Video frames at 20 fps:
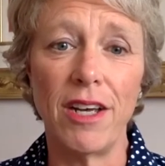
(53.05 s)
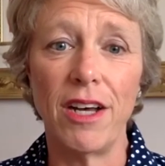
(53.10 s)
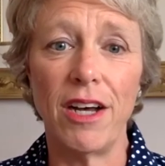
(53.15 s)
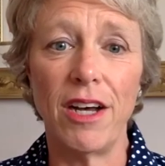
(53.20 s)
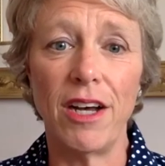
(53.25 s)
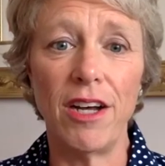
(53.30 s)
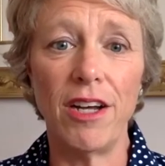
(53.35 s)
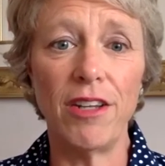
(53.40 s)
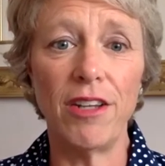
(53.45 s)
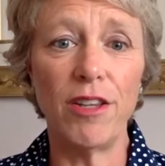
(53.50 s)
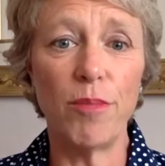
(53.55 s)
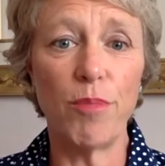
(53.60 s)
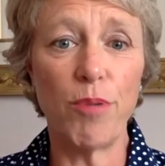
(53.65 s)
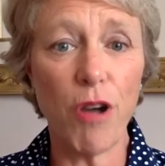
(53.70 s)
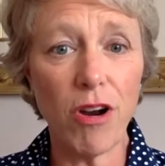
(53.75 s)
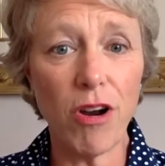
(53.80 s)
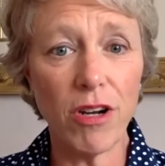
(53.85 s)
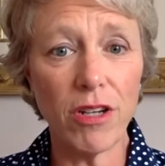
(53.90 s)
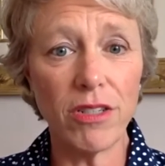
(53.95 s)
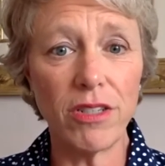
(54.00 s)
the
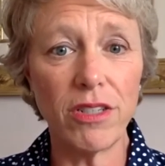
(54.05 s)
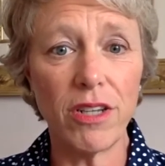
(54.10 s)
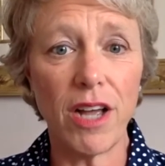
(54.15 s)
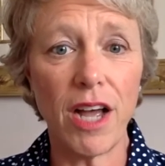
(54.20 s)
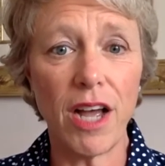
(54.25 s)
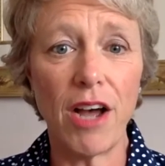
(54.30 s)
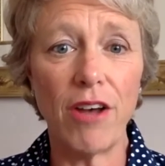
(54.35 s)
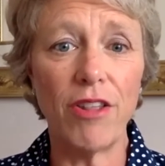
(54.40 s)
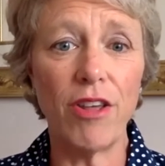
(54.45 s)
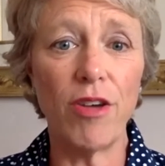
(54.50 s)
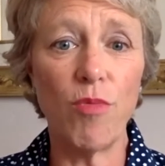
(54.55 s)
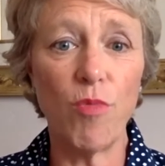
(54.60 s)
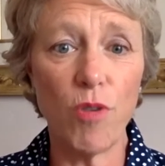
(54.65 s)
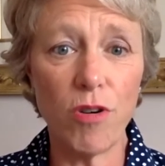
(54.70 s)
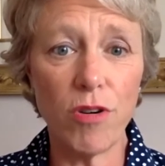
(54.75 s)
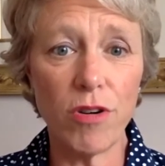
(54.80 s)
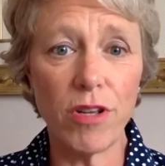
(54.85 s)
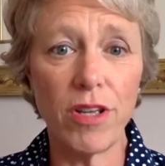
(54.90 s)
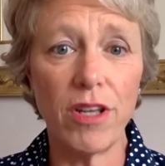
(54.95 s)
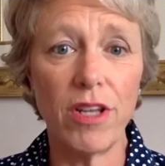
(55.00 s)
products, how they
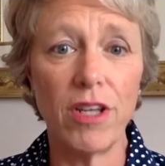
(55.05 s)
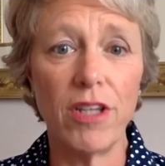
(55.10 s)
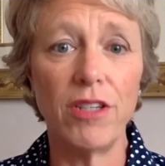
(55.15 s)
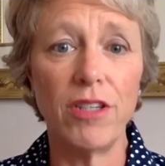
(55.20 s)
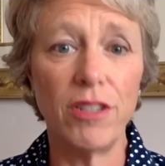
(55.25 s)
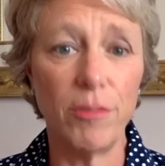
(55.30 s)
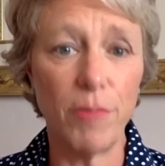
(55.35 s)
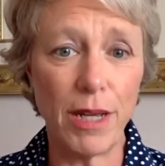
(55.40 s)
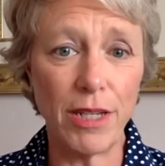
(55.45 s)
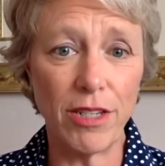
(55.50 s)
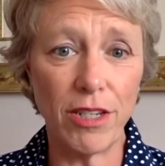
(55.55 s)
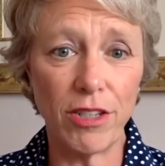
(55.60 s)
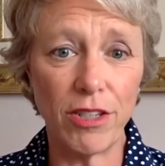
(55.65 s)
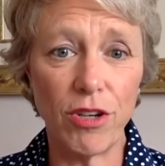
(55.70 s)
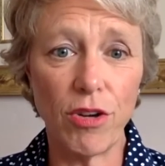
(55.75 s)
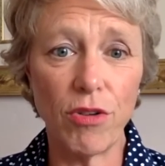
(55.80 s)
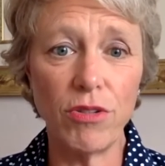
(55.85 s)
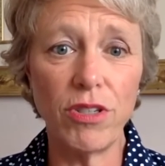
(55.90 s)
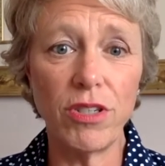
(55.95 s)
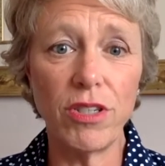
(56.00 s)
work, basic
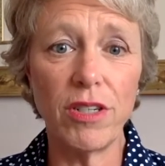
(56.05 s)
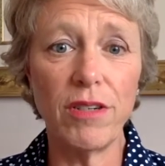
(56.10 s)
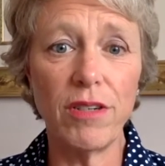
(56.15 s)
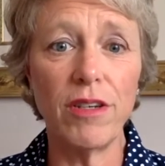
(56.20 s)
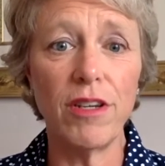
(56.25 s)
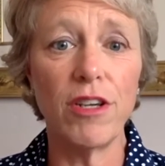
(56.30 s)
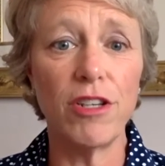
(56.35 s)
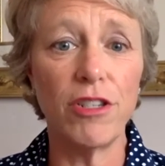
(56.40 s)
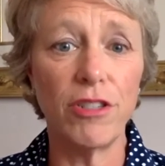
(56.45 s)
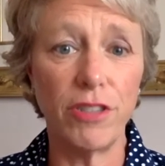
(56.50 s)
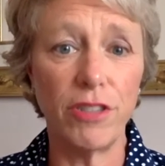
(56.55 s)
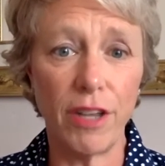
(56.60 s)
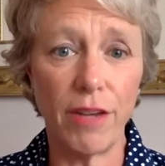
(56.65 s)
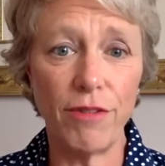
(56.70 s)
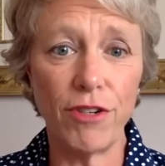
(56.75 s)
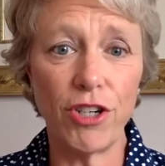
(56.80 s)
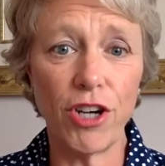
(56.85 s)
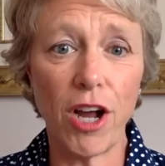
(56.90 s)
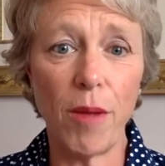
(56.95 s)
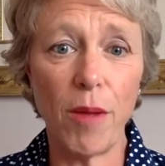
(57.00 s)
dosing, safe
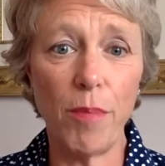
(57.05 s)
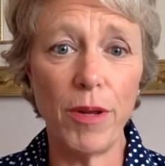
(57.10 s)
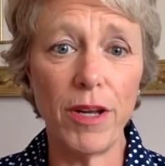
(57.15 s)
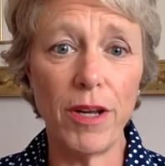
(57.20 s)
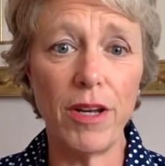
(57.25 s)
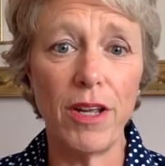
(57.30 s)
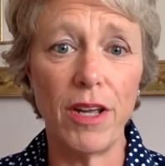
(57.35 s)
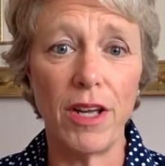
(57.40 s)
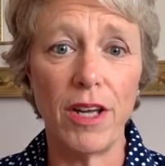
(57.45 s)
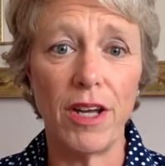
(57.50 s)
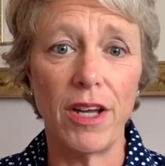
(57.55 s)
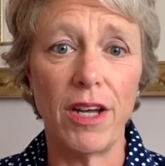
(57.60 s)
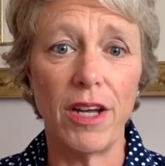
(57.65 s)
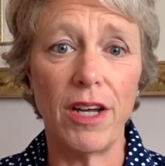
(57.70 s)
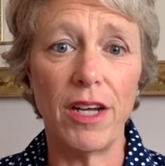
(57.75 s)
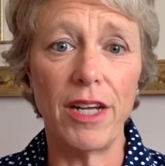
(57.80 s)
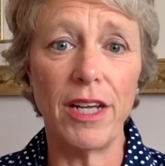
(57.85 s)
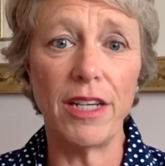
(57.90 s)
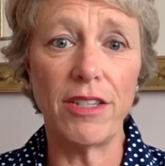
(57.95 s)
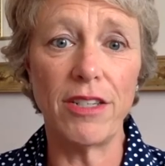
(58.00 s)
shopping,
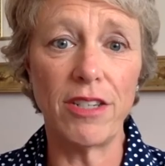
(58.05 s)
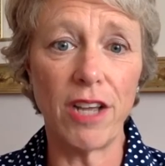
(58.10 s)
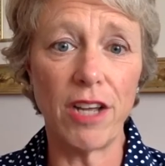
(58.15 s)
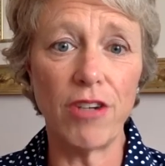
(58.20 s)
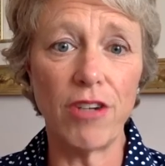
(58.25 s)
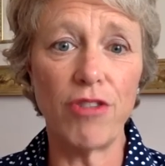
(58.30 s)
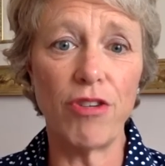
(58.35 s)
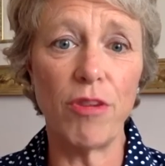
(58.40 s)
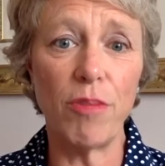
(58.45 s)
etc.